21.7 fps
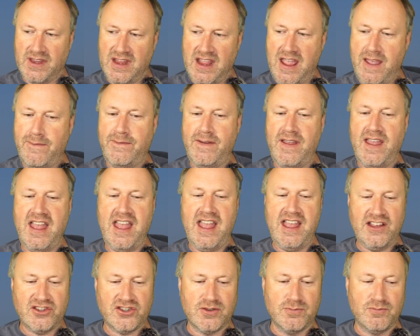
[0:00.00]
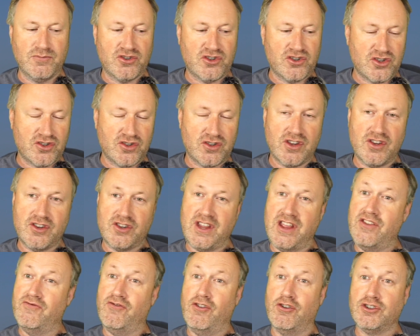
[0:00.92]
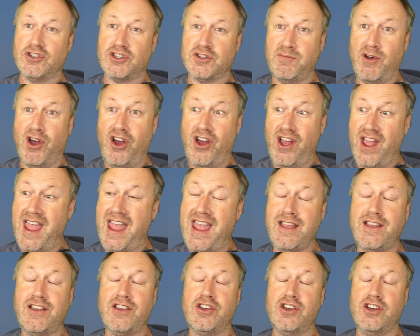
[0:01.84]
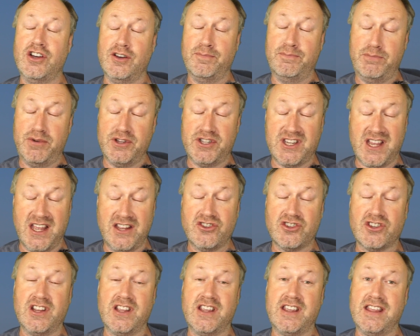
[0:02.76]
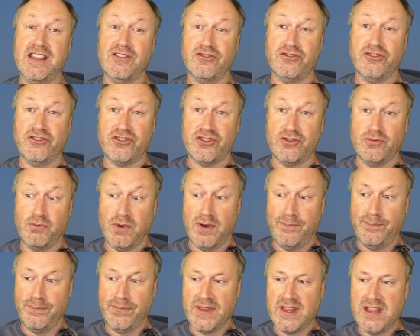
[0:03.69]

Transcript: If it hits them in the wrong spot, it could potentially kill someone.